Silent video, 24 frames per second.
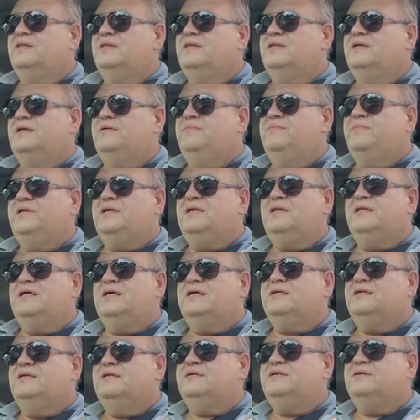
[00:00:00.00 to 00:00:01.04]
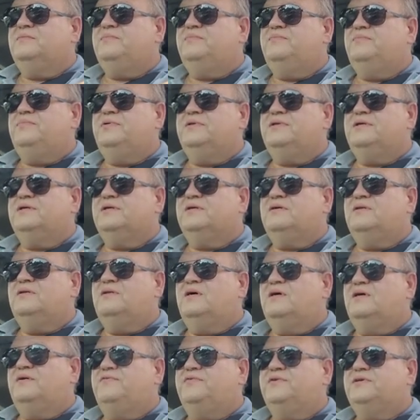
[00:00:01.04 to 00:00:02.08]
that have been elected to political
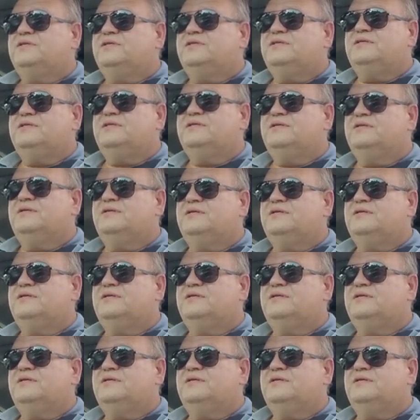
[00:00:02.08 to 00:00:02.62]
office,